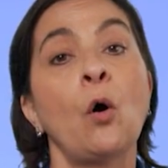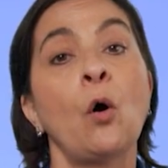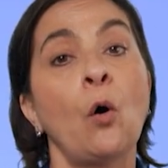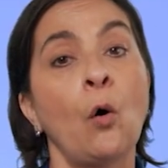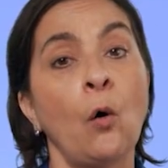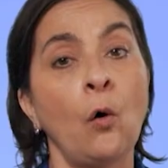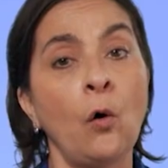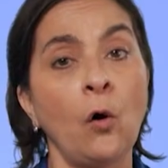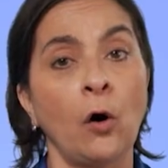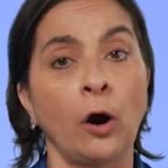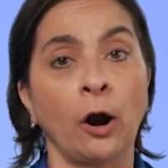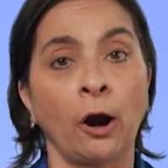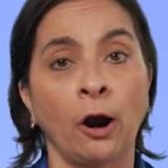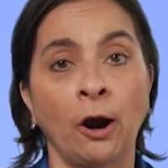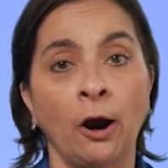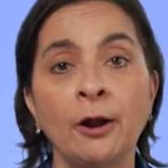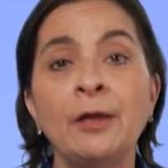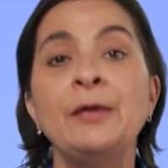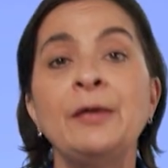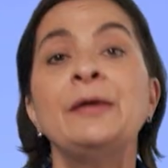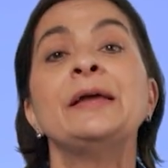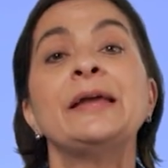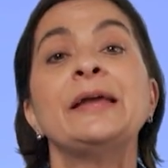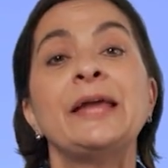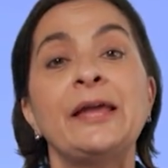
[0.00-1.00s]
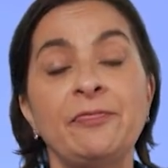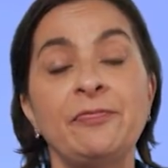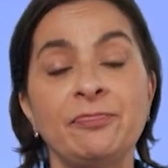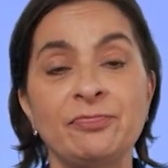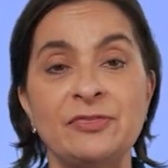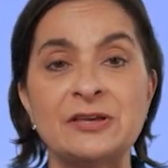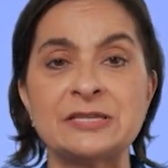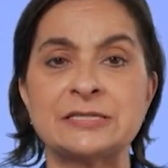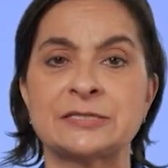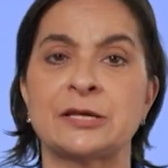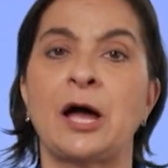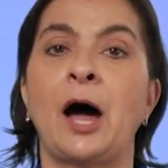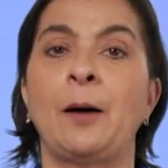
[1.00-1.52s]
or in
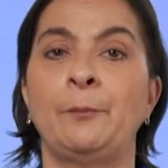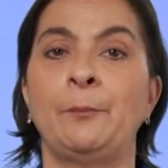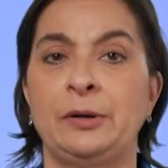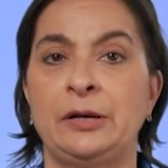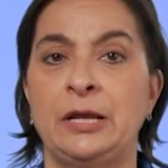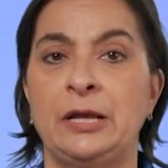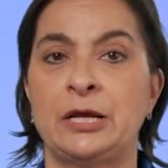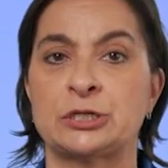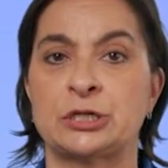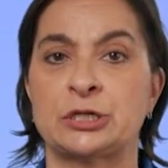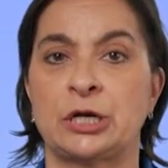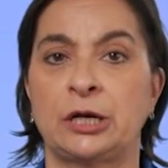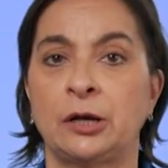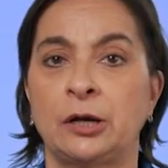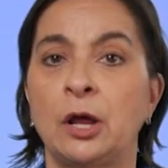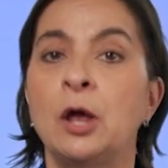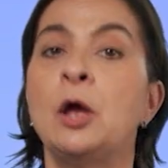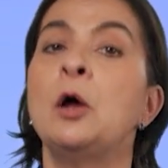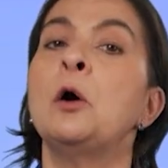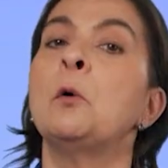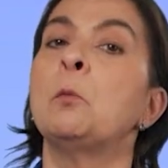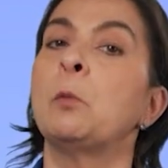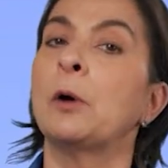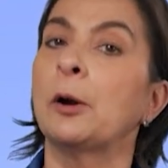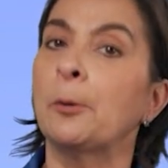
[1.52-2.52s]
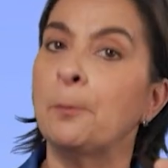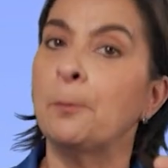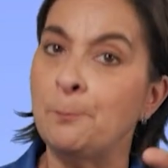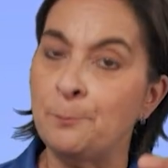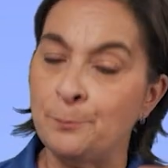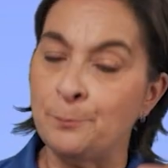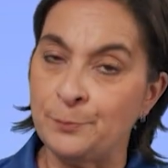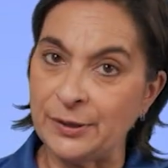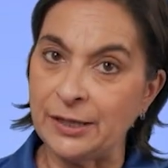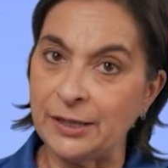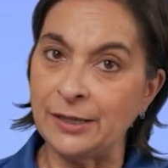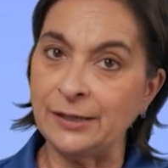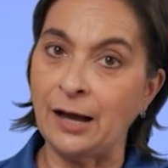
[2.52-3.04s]
this combination where
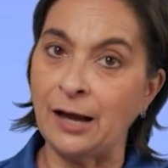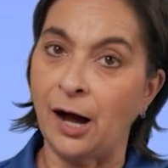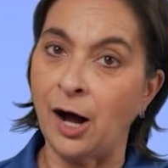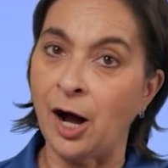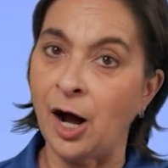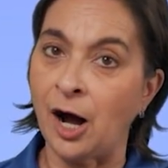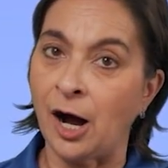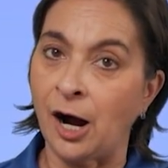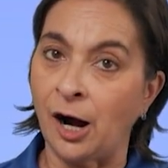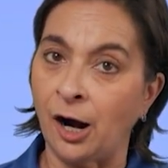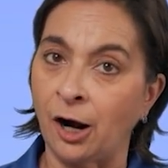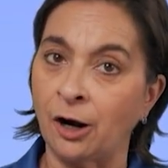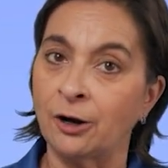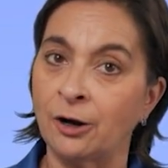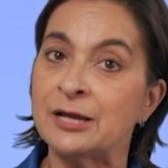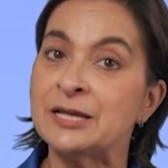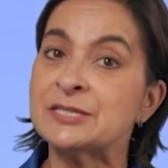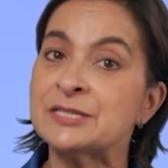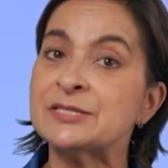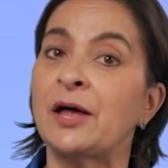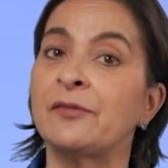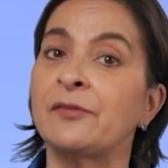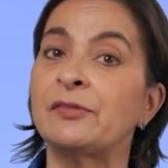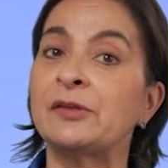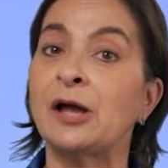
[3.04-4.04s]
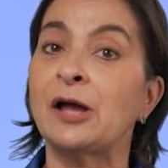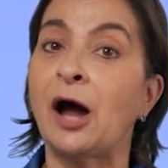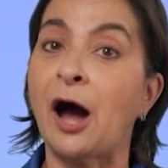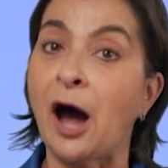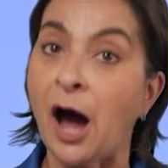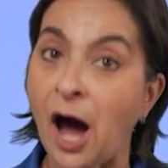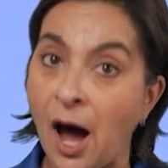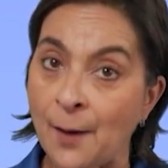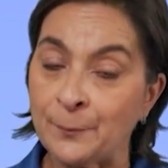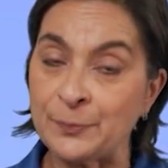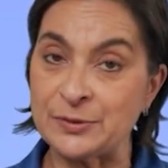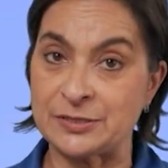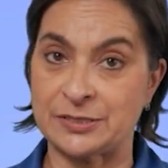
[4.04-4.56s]
big R is on the
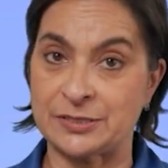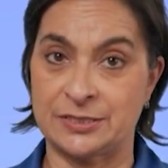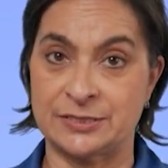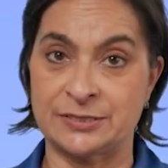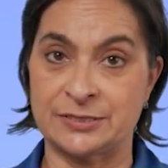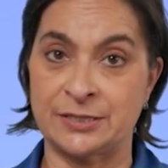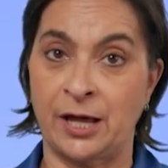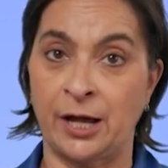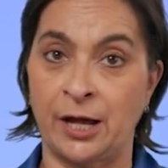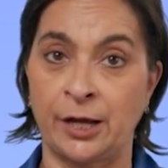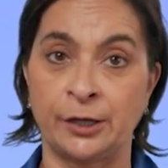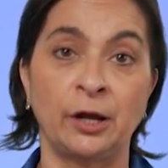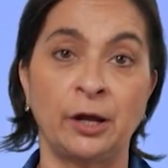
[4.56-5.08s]
opposite side